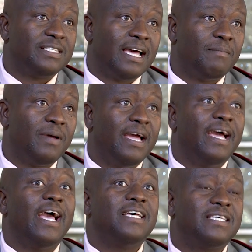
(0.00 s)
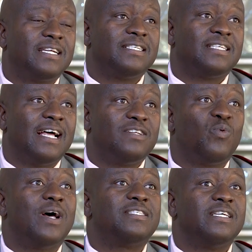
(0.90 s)
time. As a result,
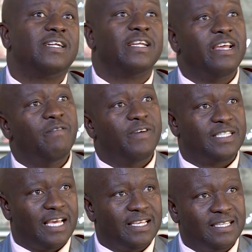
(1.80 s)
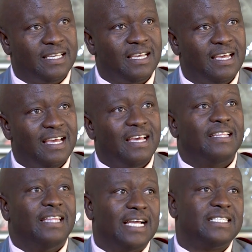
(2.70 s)
we are still re-emphasizing
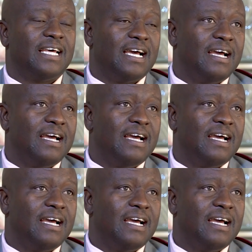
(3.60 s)
that